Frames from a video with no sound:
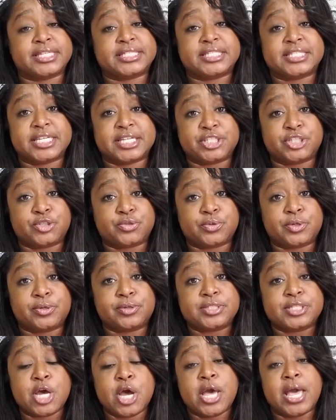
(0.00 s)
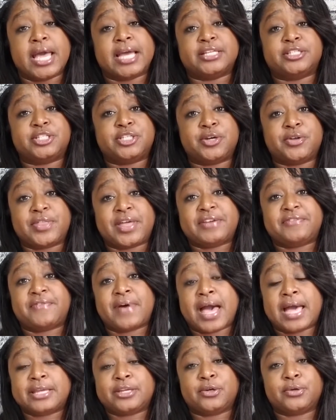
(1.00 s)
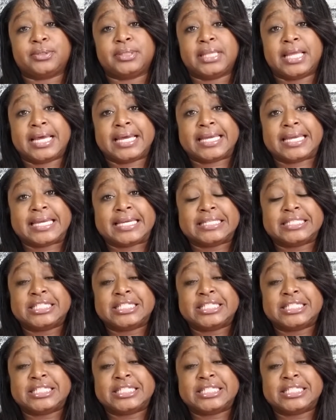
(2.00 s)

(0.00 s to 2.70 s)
essentials until they find your luggage,